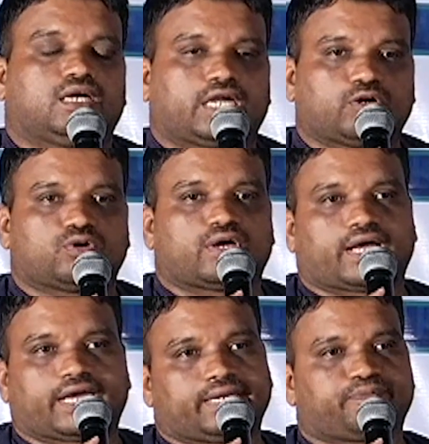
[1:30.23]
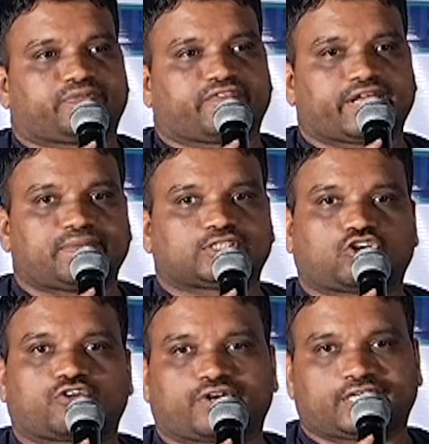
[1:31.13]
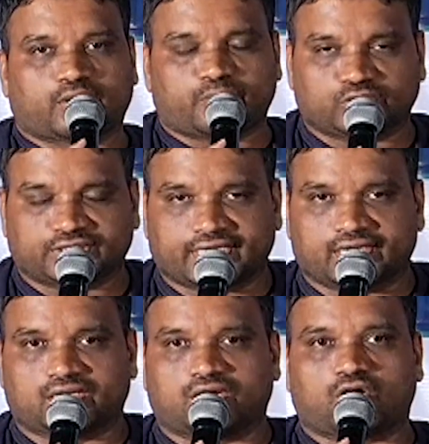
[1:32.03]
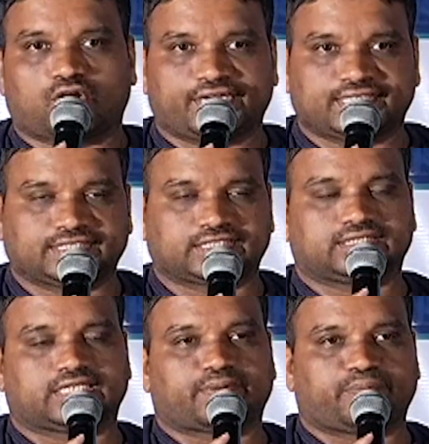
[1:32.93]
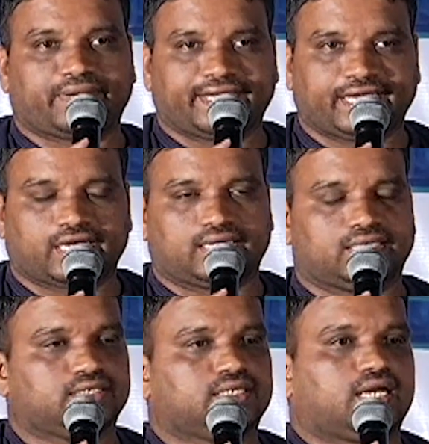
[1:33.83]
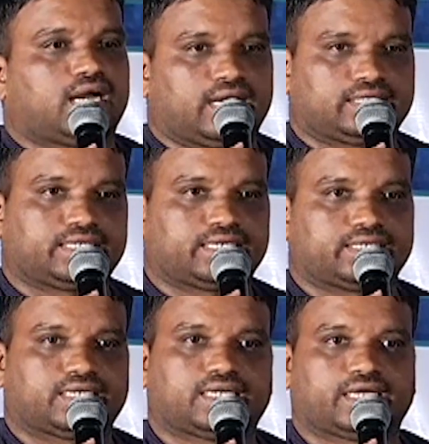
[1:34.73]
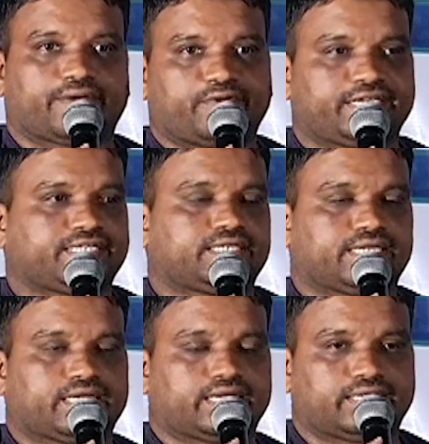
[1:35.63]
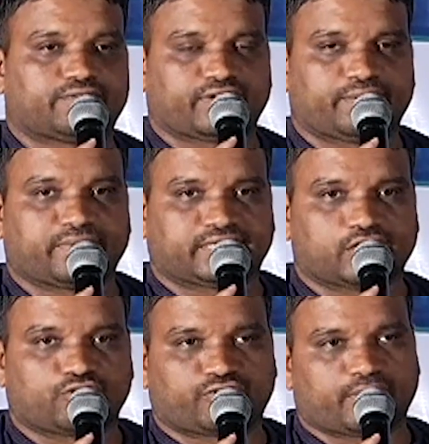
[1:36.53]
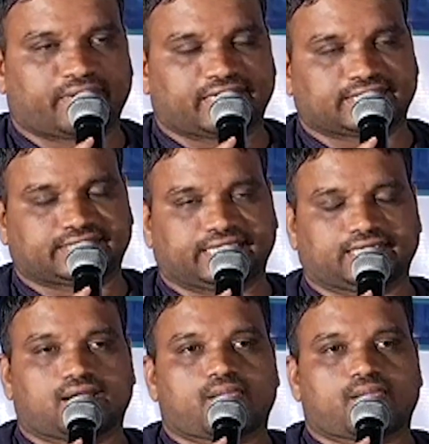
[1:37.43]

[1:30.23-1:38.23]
Now I am very much confident about the audience, the media and the film, Telugu film industry.